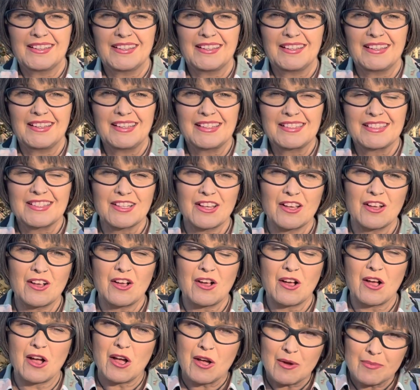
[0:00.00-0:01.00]
It's
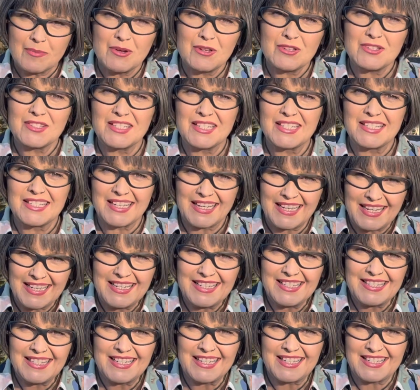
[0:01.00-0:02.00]
almost as
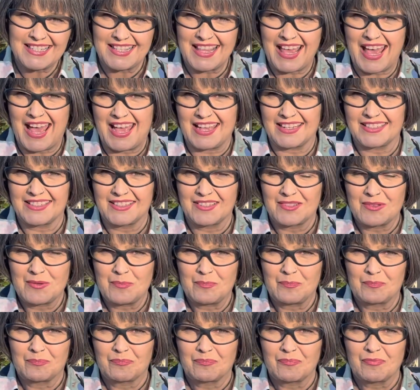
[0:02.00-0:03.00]
easy as that.
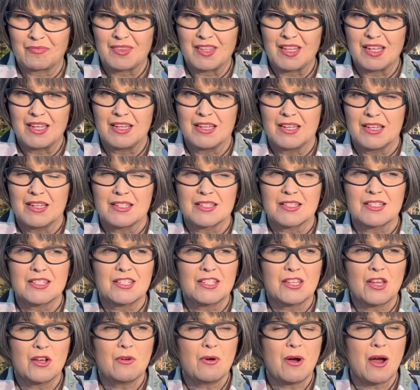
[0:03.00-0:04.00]

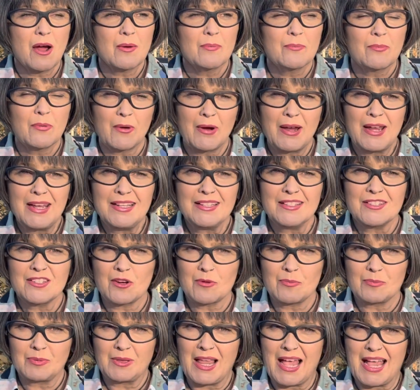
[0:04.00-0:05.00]
So our brains
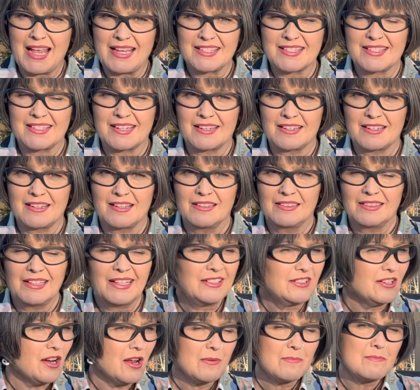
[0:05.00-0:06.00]
are plastic,
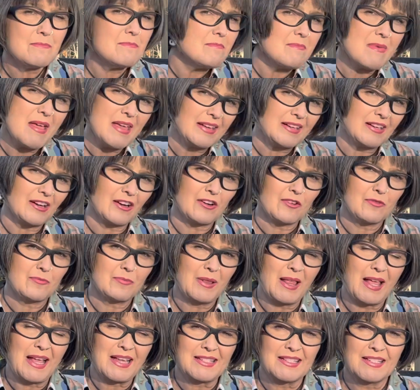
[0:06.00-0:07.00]
like not made out of
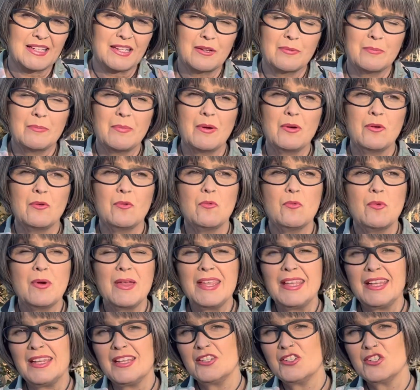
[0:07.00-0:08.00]
plastic, but
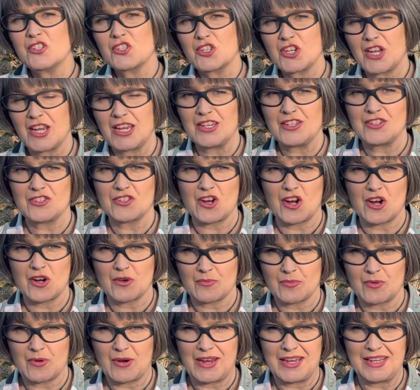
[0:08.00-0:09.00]
we can change our
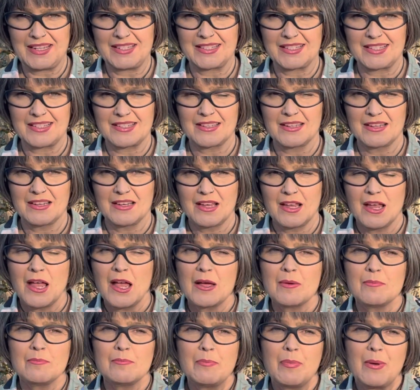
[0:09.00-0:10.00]
brains
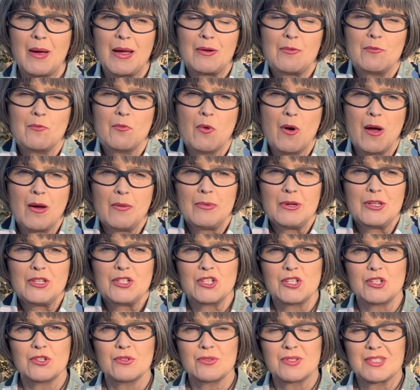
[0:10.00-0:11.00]
by what we
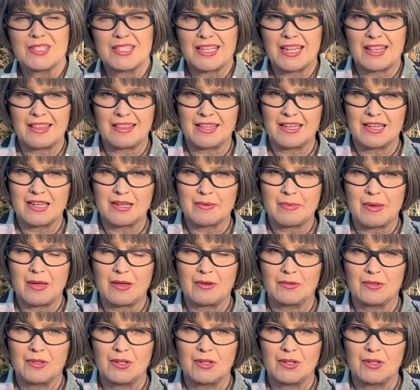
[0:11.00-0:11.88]
choose to think about.